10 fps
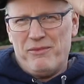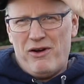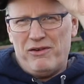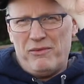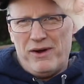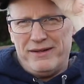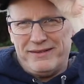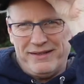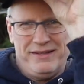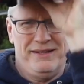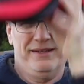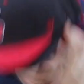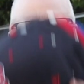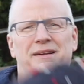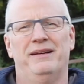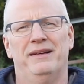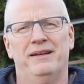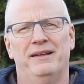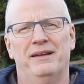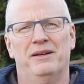all at once,
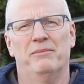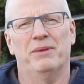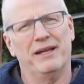but